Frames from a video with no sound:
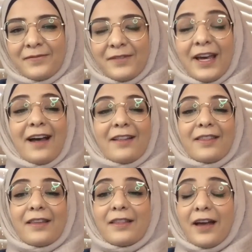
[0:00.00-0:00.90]
Yeah,
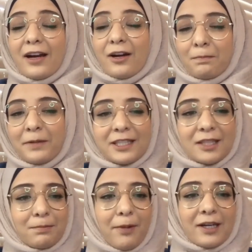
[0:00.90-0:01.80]
the
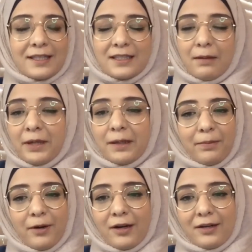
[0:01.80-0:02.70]
competition part is a big
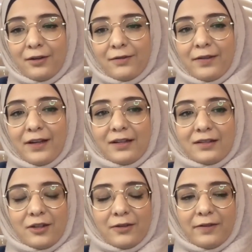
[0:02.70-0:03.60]
part of the
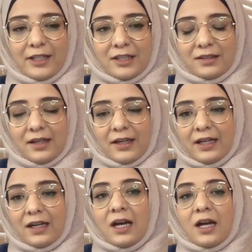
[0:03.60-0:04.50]
starvation cycle.
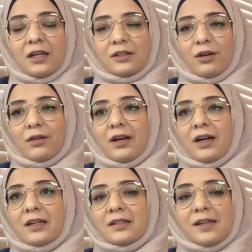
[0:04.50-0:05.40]
So
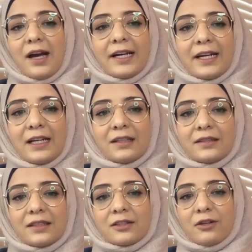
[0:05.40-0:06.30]
the cycle
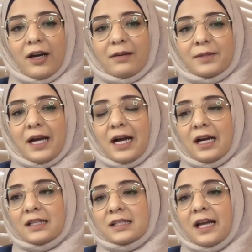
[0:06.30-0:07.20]
describes
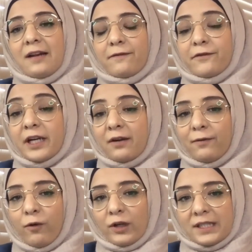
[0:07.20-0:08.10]
a
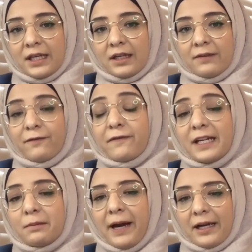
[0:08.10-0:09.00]
self-reinforcing
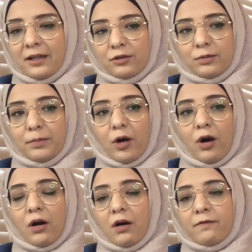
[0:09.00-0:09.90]
feedback loop
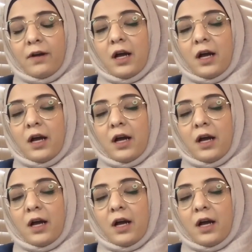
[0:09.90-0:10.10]
of